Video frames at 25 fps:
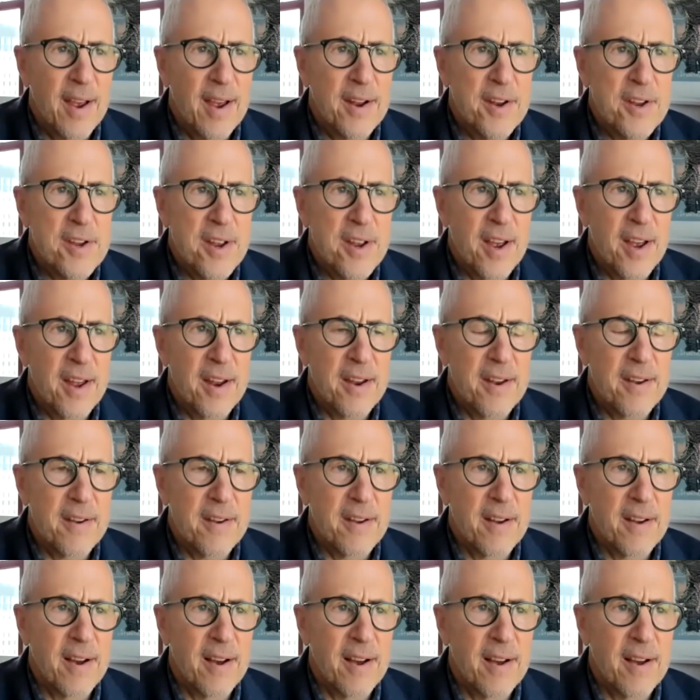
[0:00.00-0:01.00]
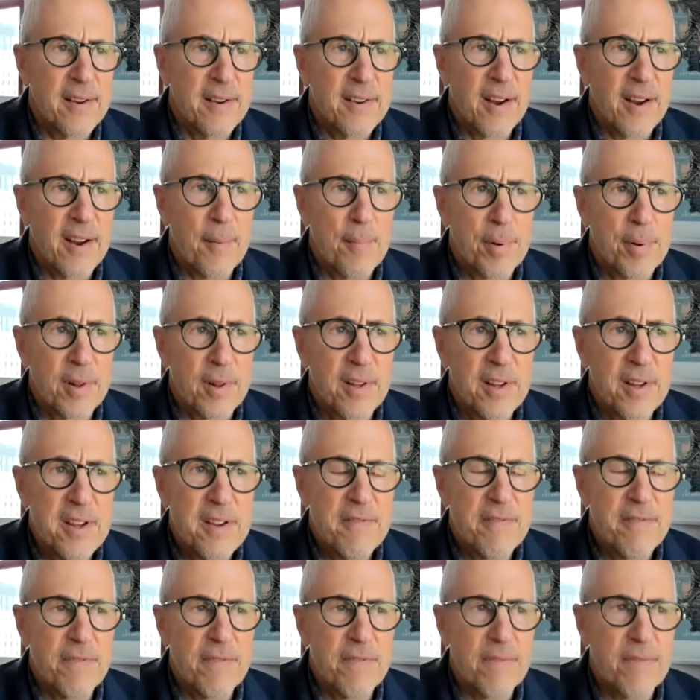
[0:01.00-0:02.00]
And yet, I
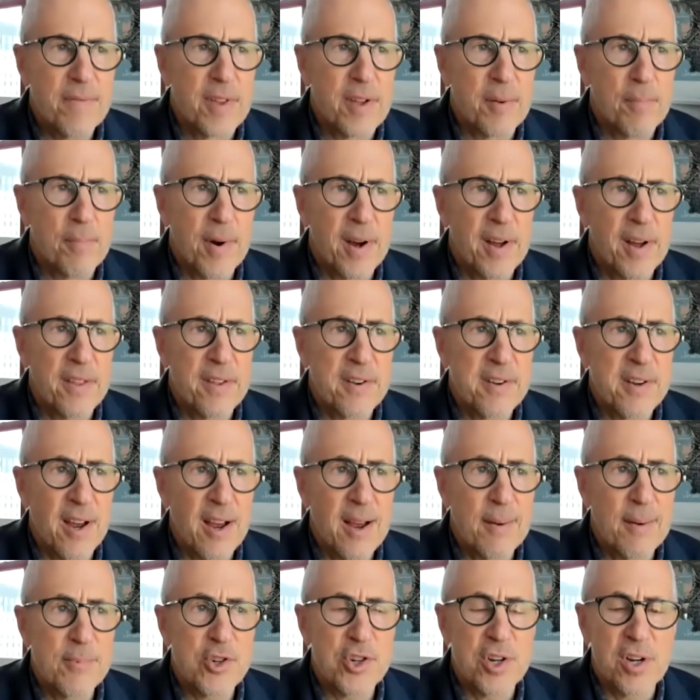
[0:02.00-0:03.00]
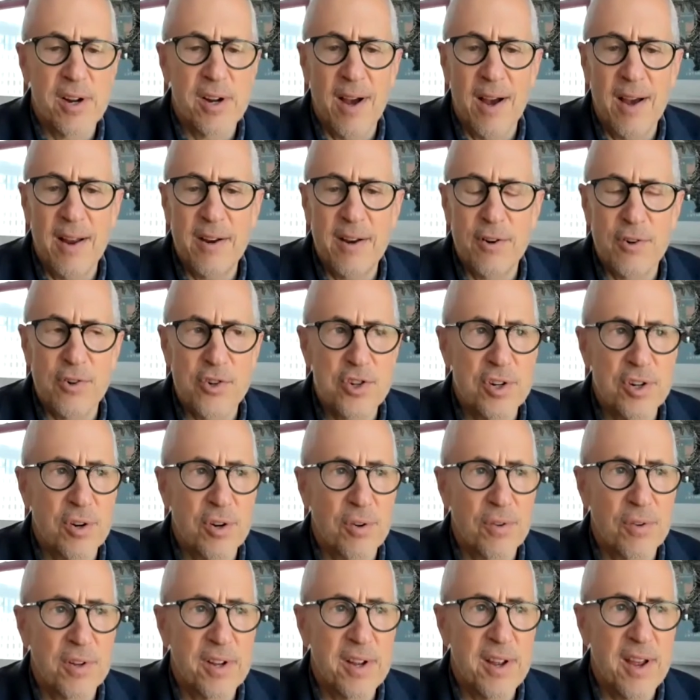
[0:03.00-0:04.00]
believe that by the time she got here, she
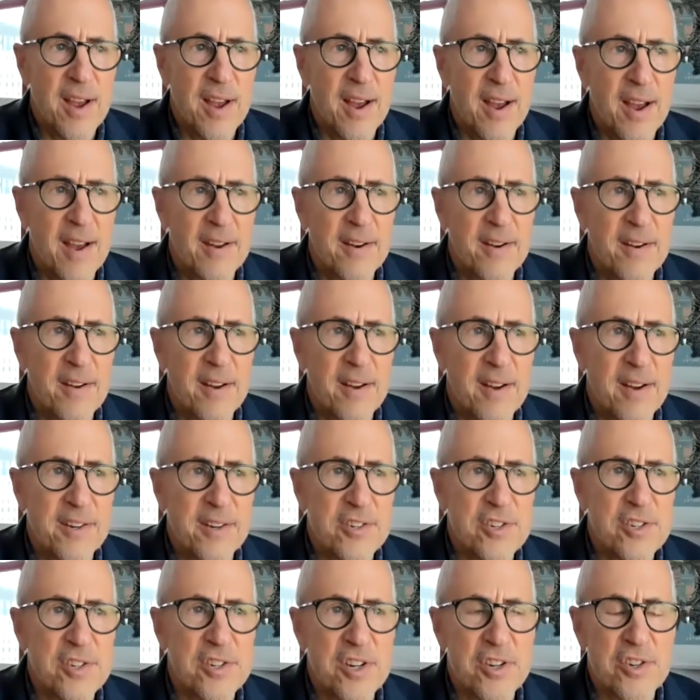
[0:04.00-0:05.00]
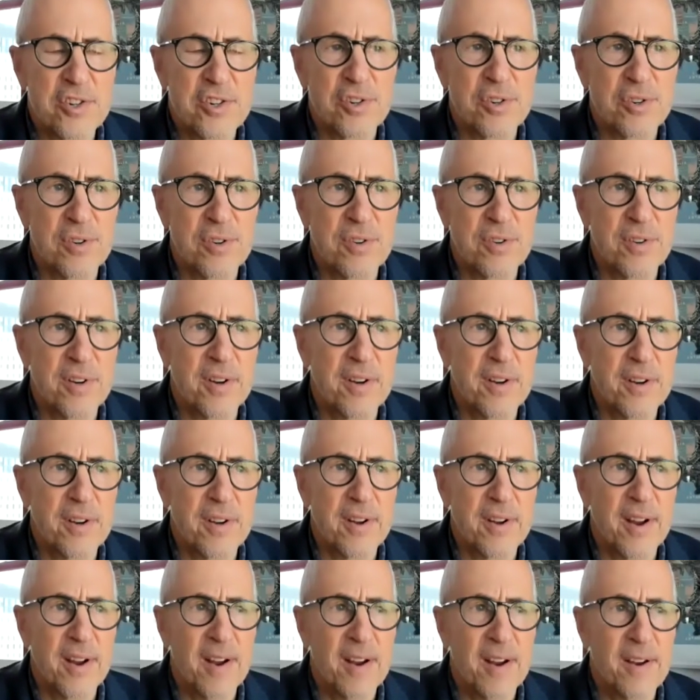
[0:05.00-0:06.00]
only had a sister
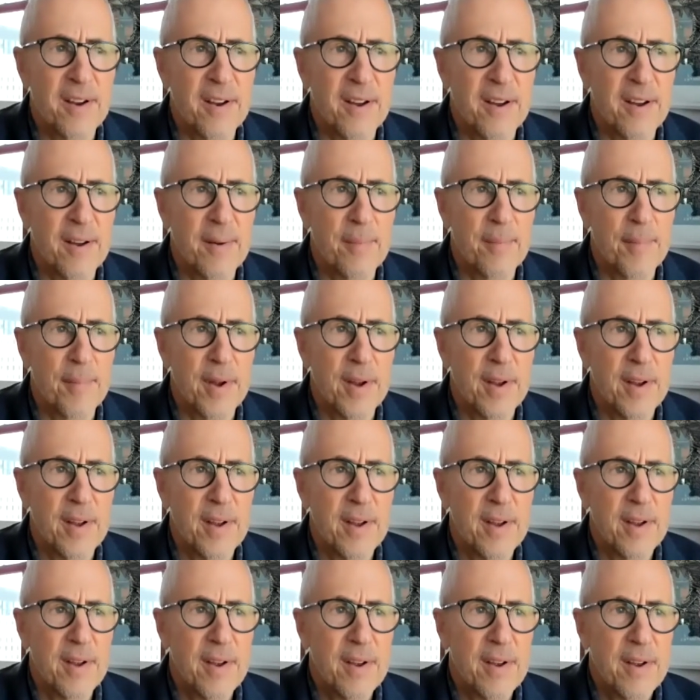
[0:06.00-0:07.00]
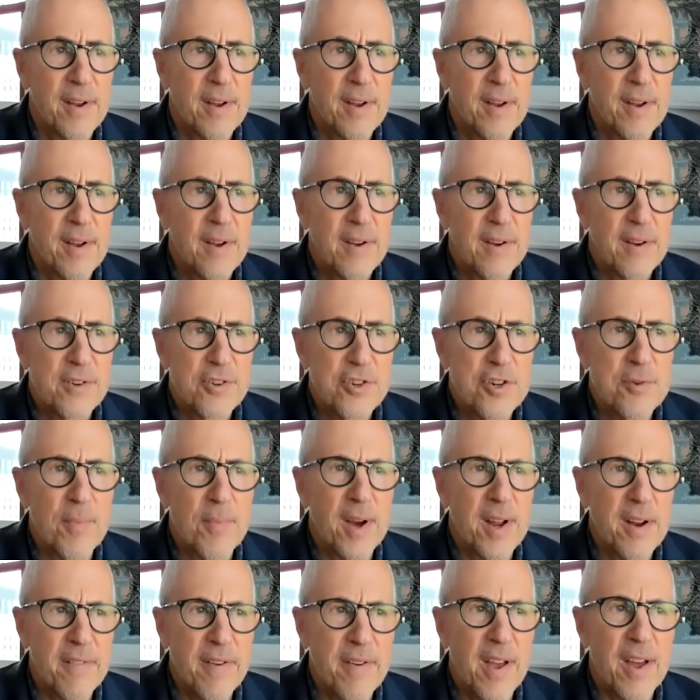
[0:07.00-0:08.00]
and she
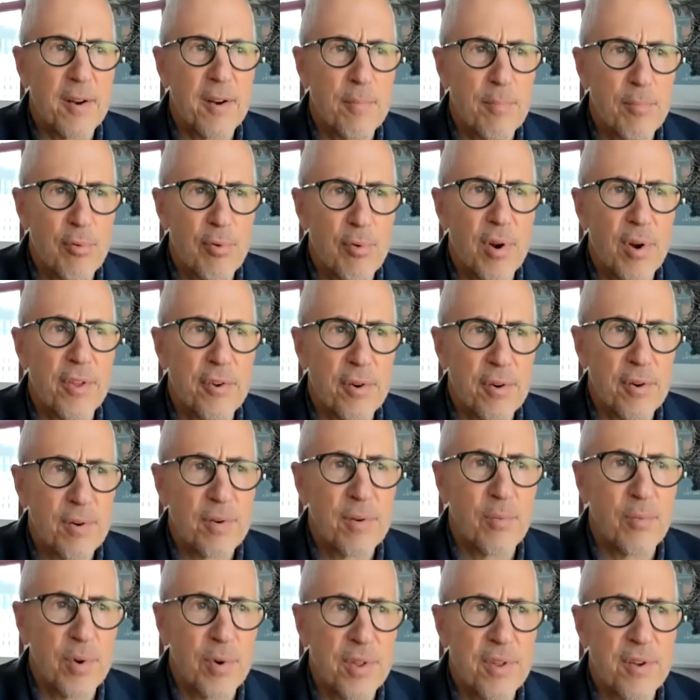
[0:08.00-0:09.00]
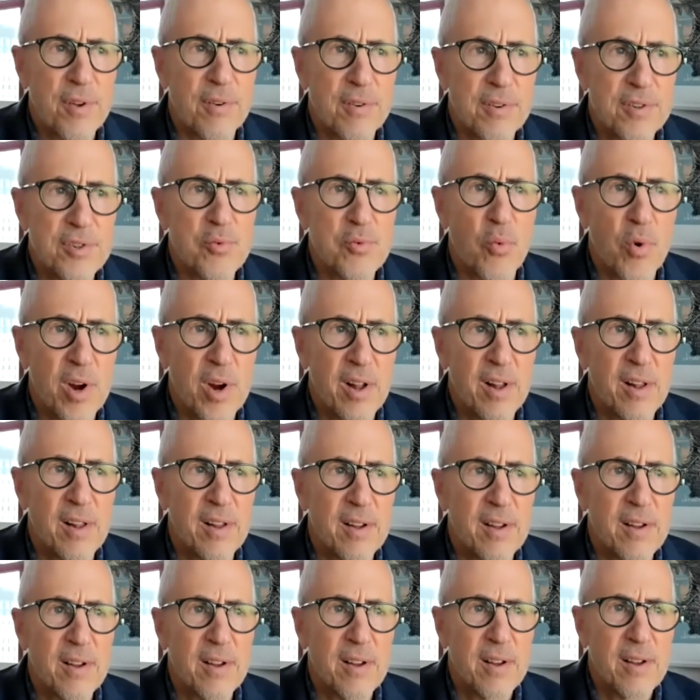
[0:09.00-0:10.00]
might have had a brother with her as
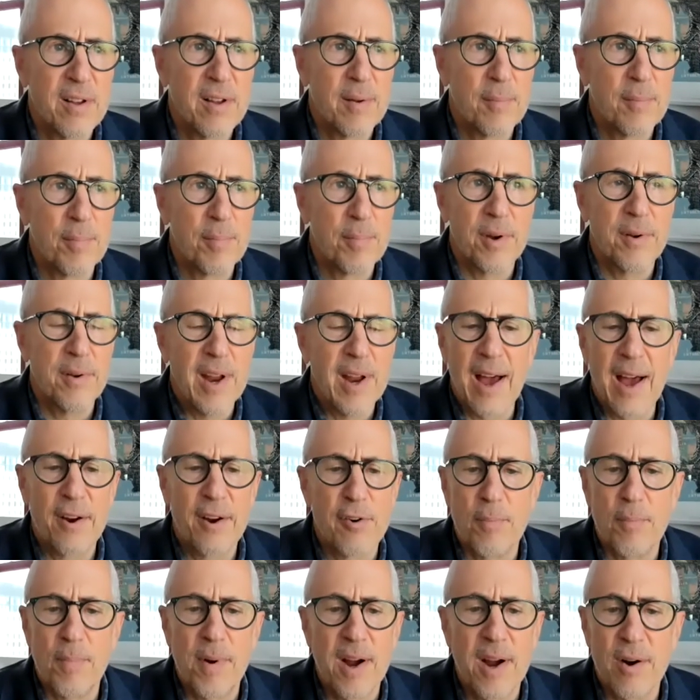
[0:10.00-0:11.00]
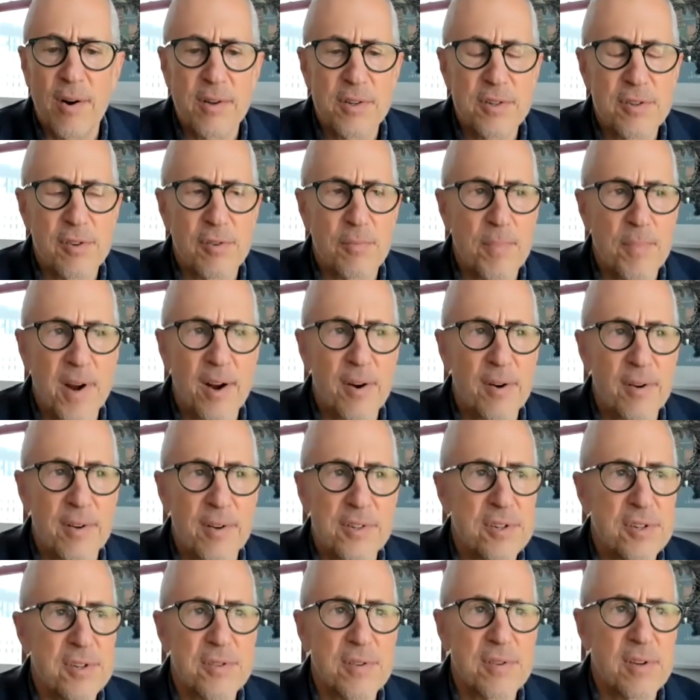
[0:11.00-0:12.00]
well, but not her parents. Her
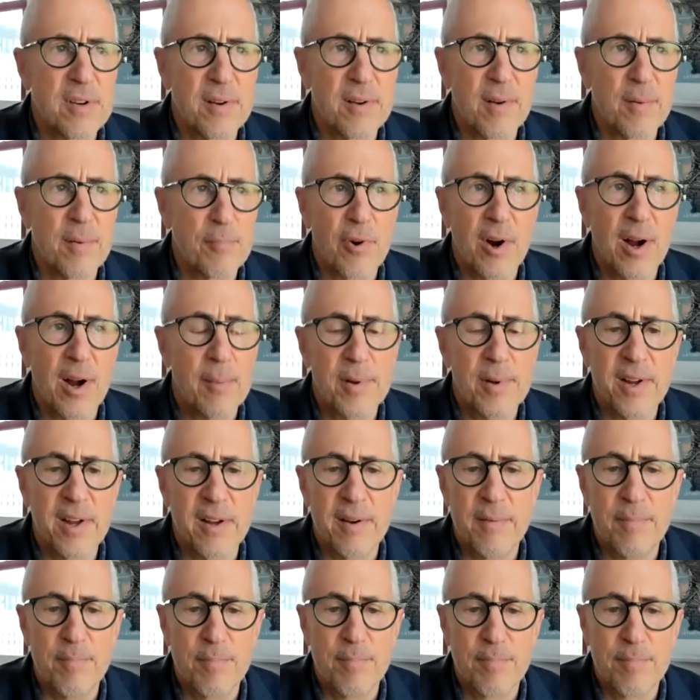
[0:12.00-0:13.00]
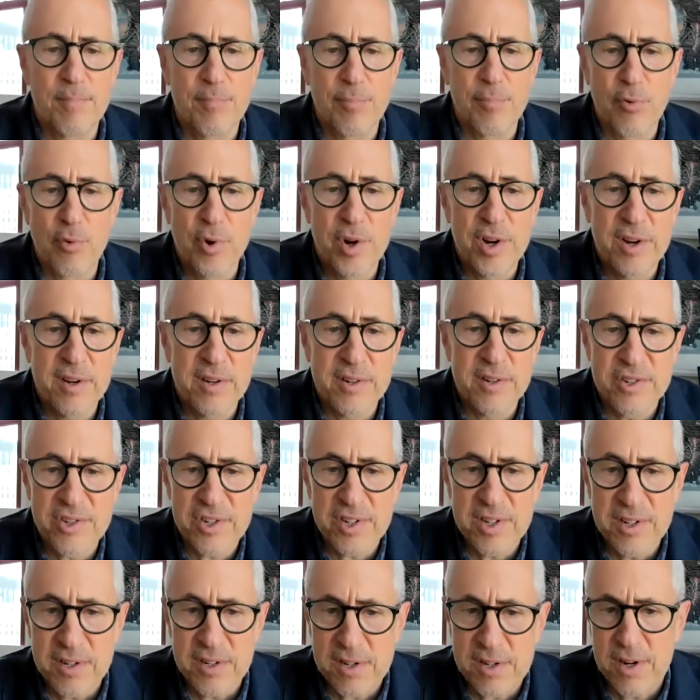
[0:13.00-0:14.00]
parents probably had
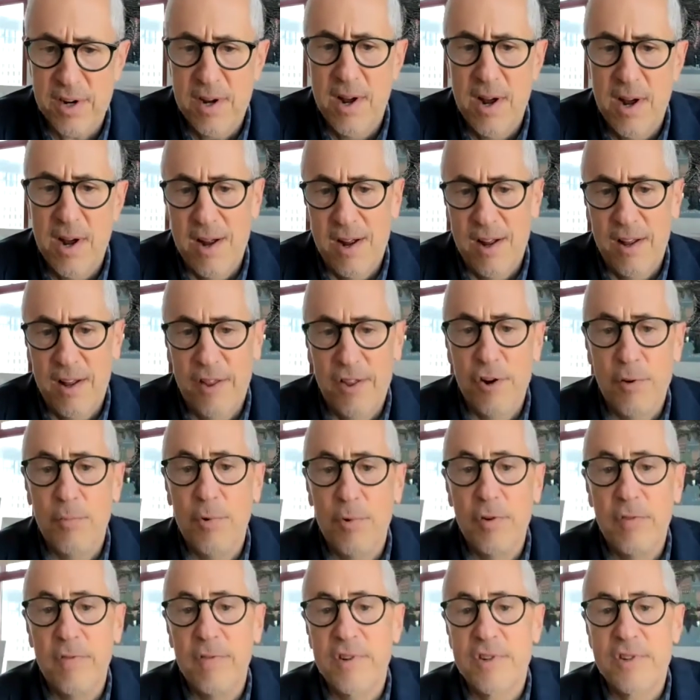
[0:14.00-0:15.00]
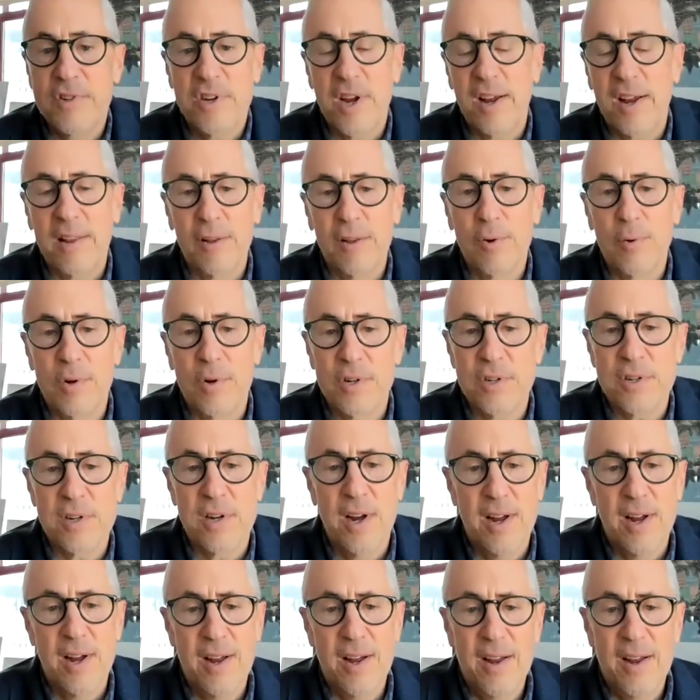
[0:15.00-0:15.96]
predeceased their move to St. Louis.